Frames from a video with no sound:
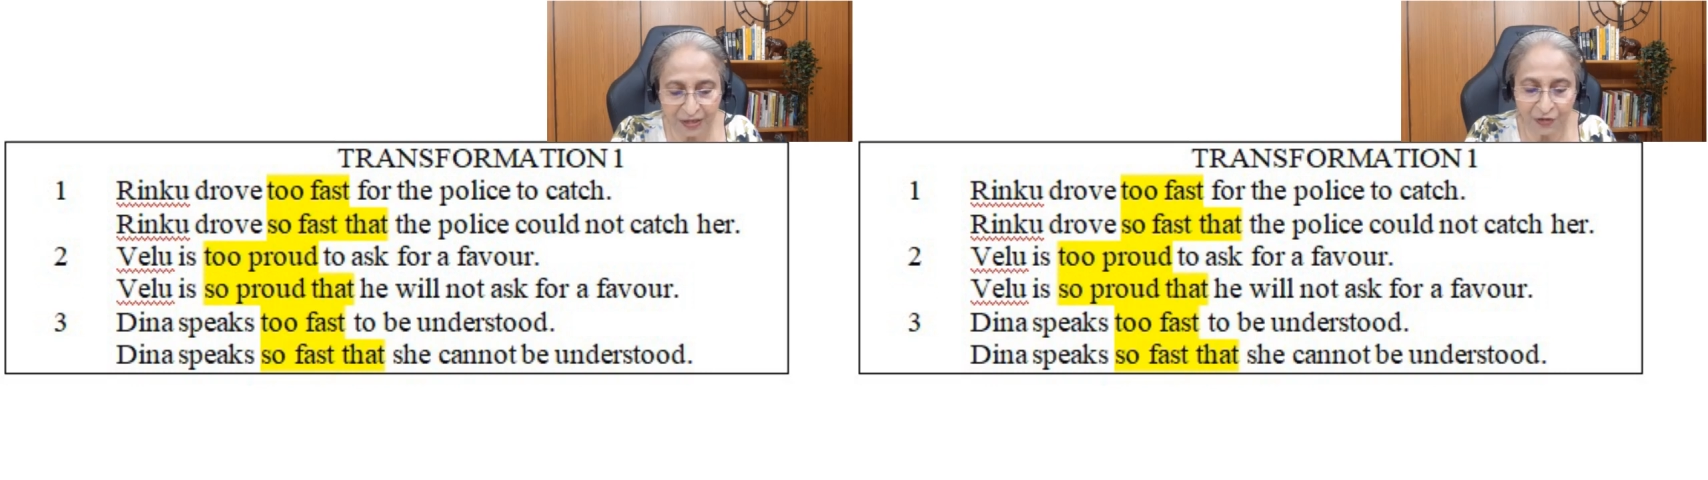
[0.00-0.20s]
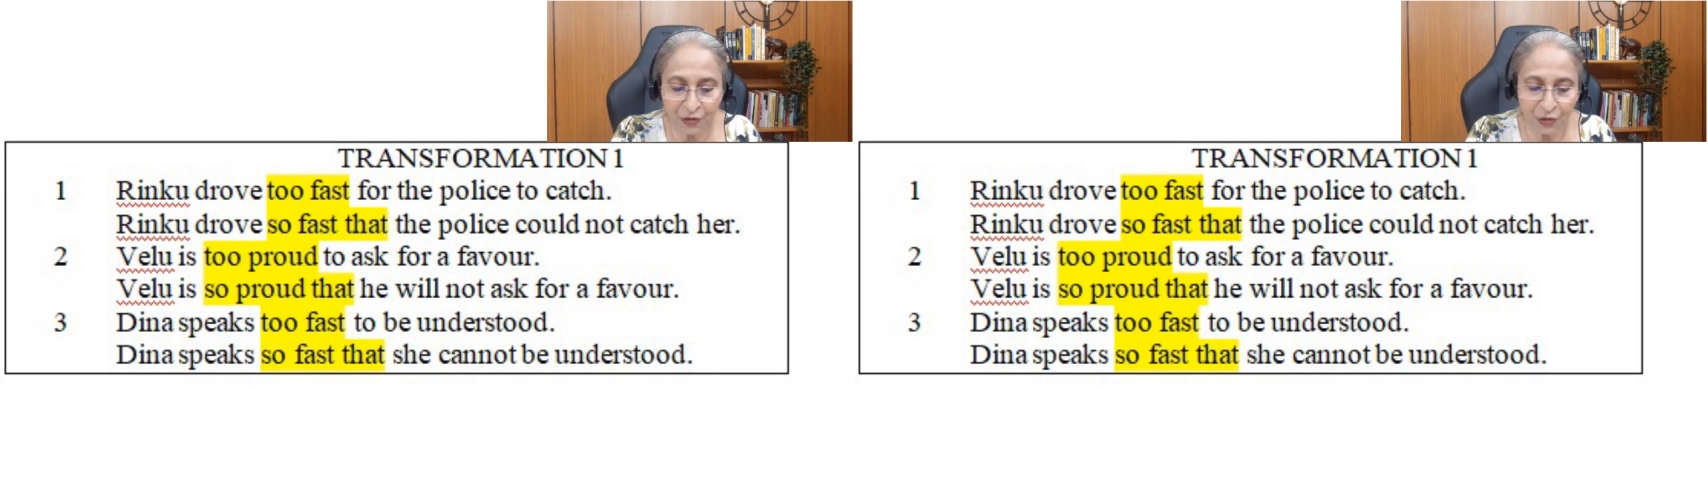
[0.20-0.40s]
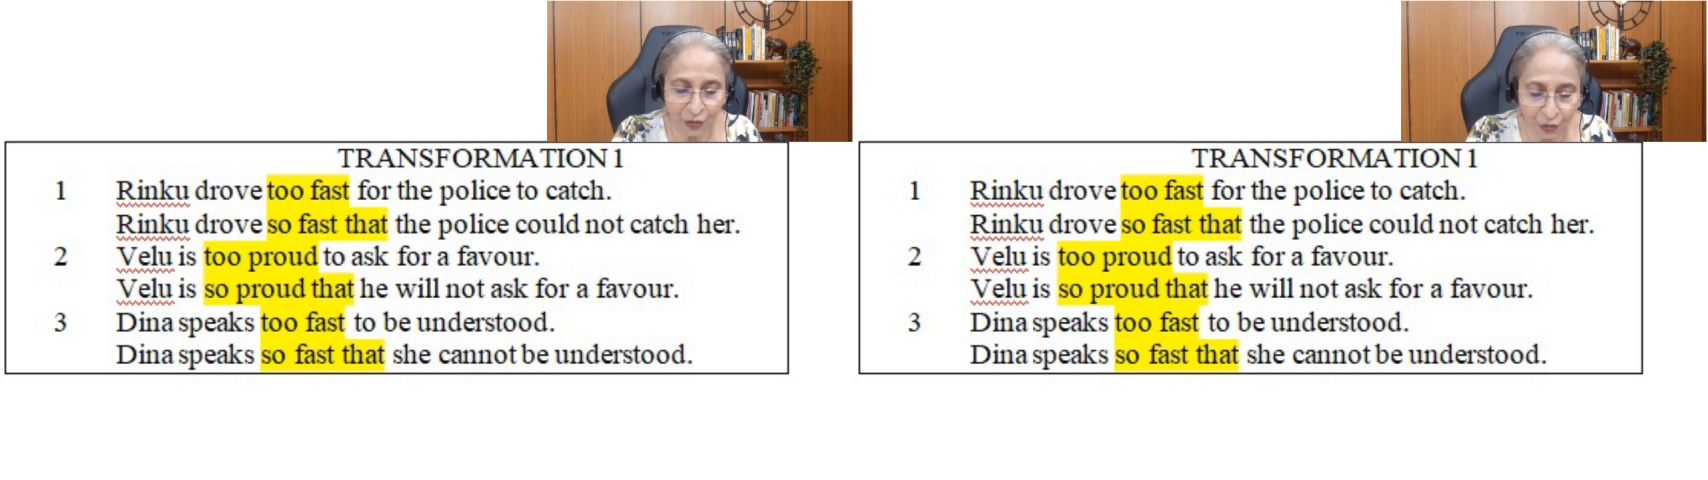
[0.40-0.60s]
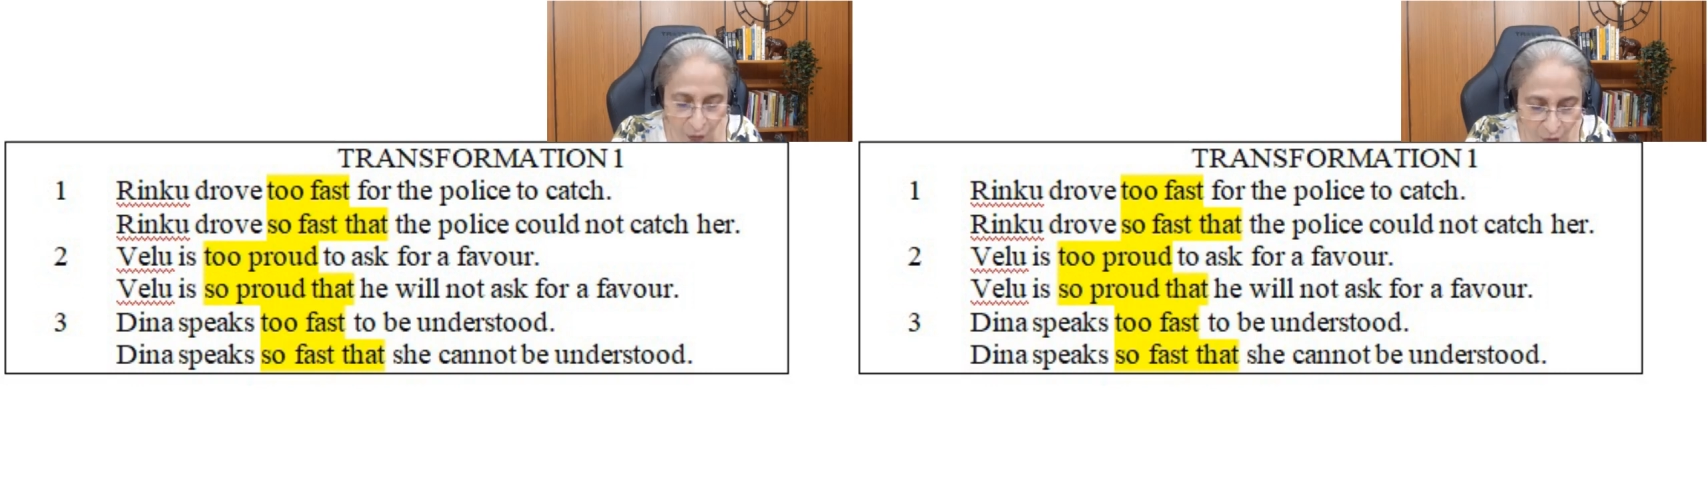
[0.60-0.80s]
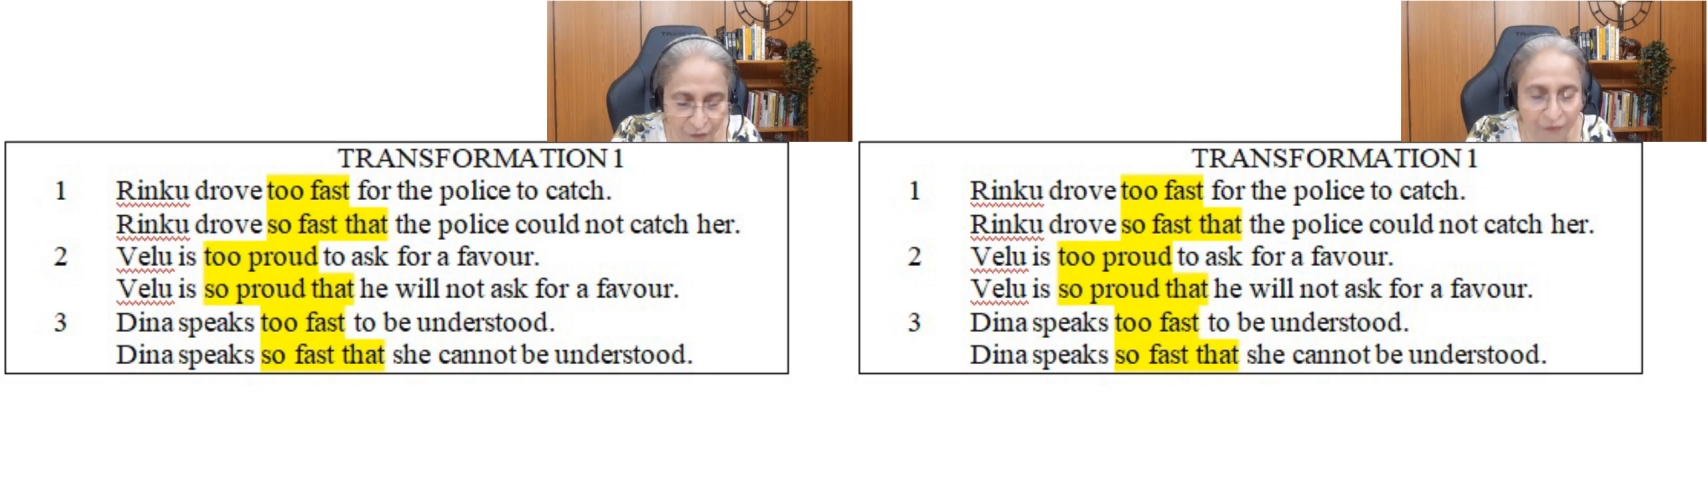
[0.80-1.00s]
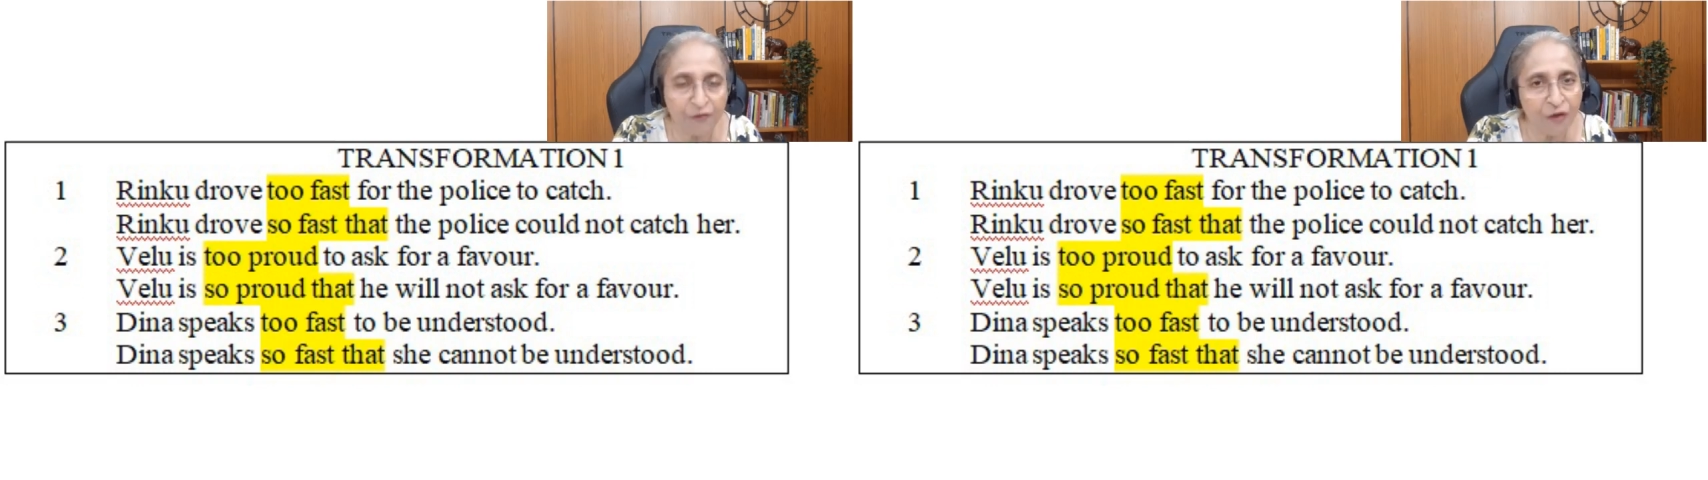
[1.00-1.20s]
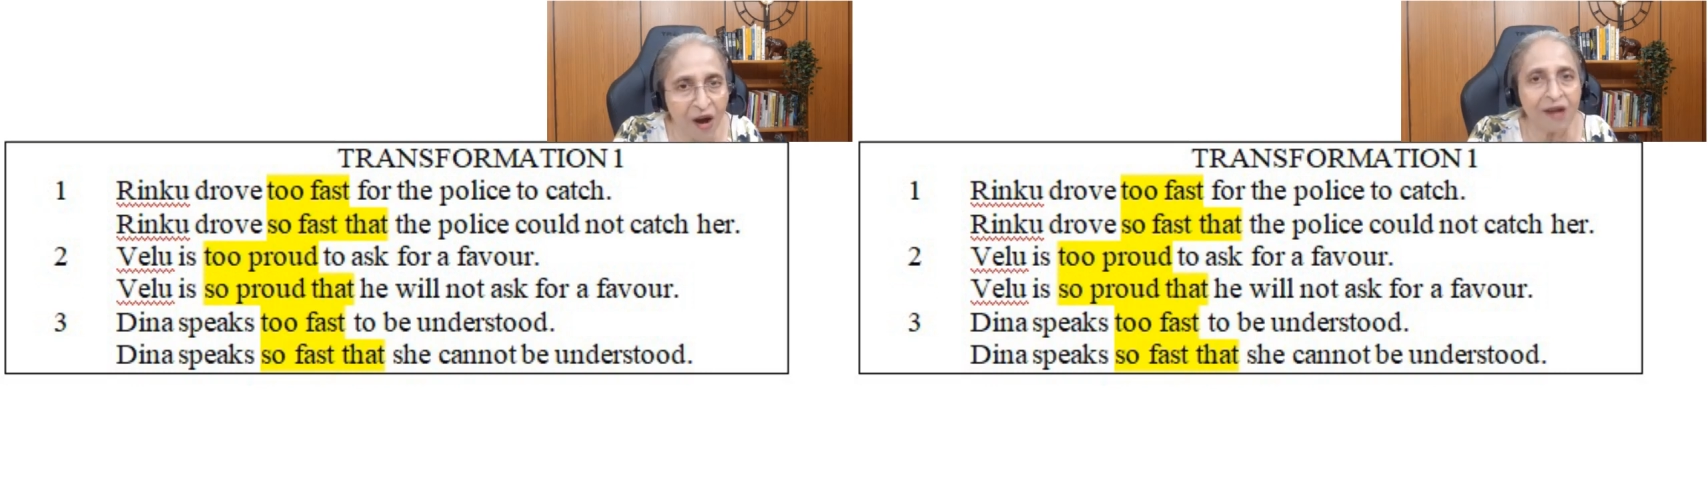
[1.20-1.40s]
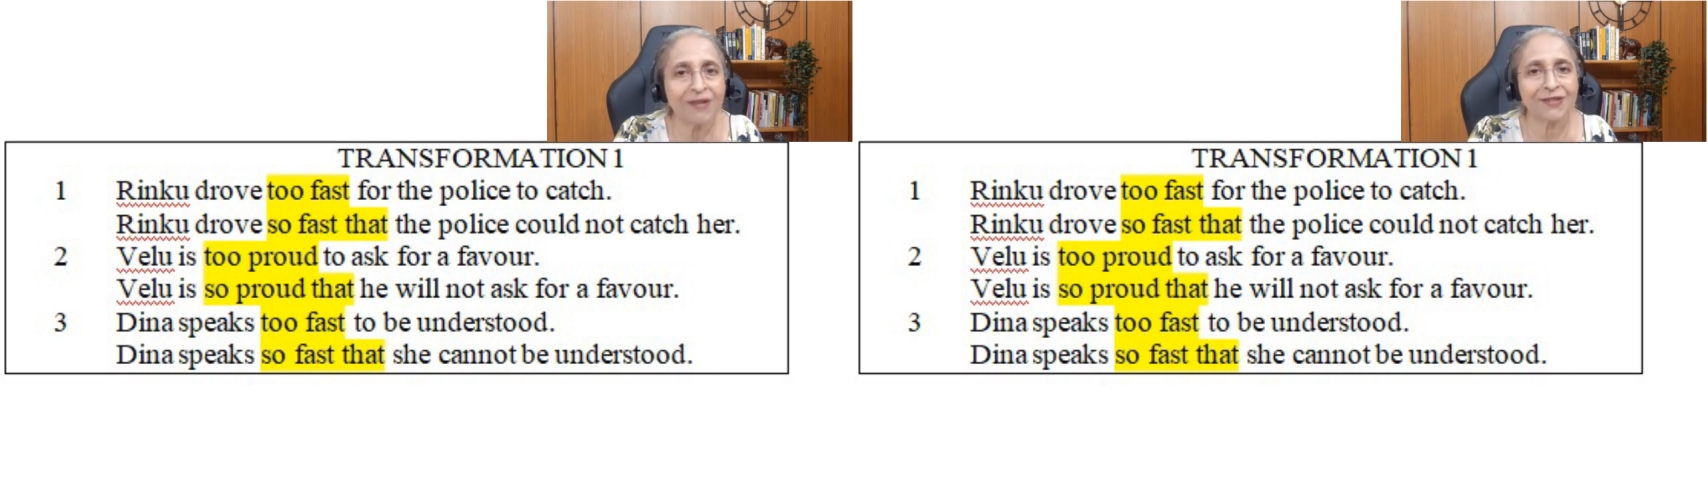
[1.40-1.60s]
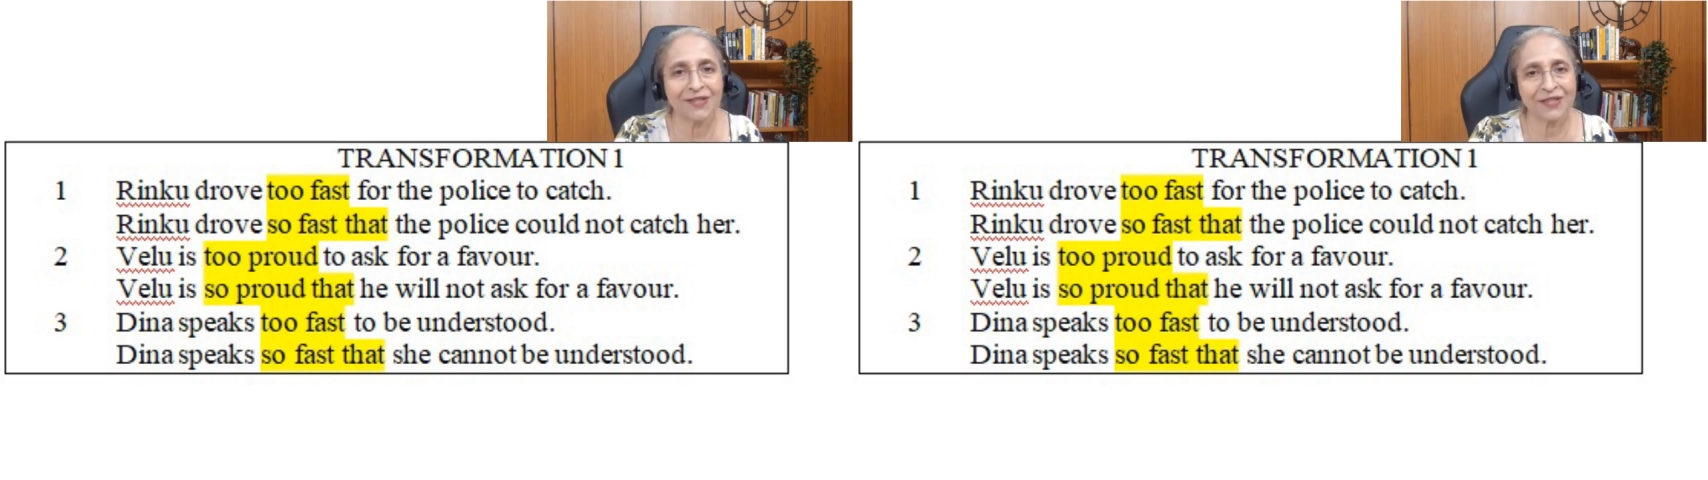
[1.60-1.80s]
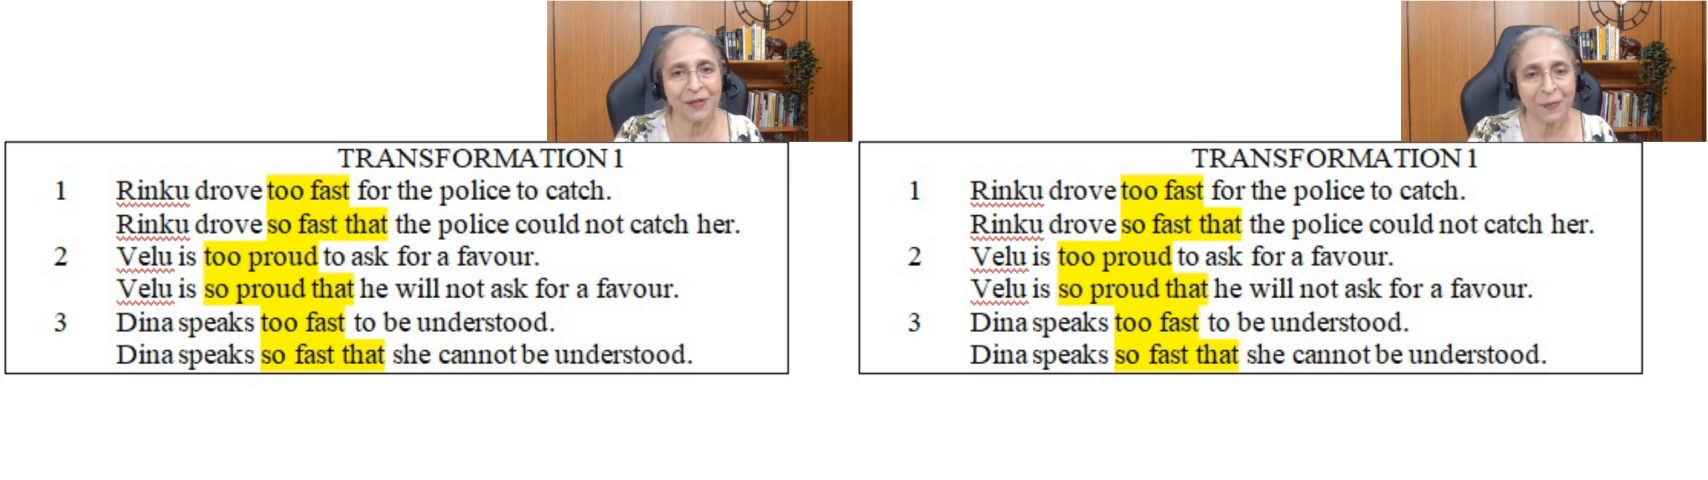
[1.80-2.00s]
so fast